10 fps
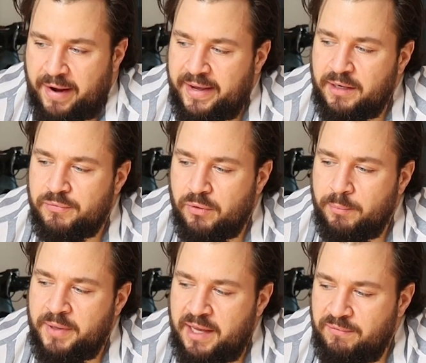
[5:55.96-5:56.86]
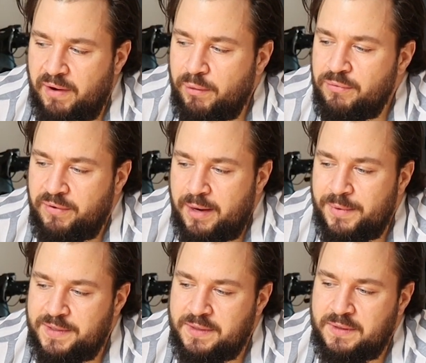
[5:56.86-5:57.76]
I got it from a very
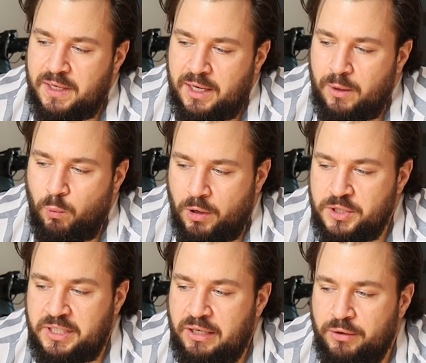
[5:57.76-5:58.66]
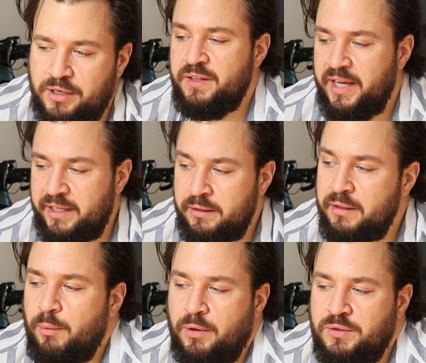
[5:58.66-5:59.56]
famous watch dealer. Then,
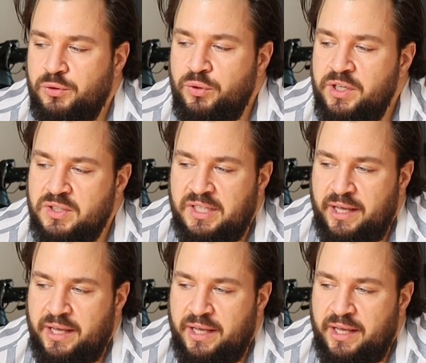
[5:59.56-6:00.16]
about 2 years